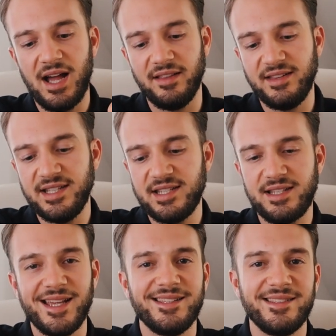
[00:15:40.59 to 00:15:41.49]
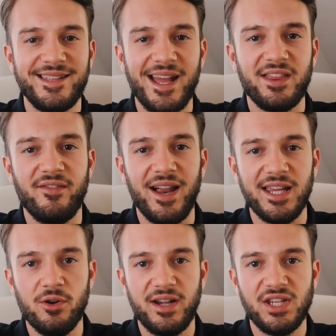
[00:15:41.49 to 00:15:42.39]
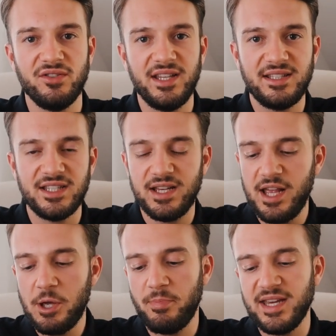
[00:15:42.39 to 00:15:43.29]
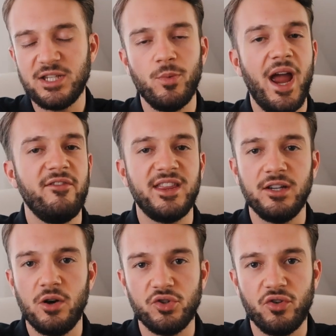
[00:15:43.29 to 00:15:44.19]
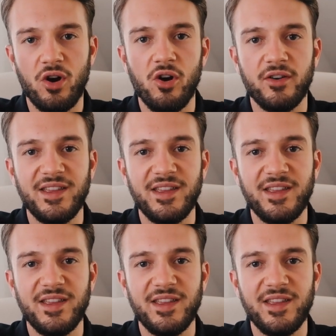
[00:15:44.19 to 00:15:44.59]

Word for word: And this is like the death valley, okay? So this is basically where everything goes wrong.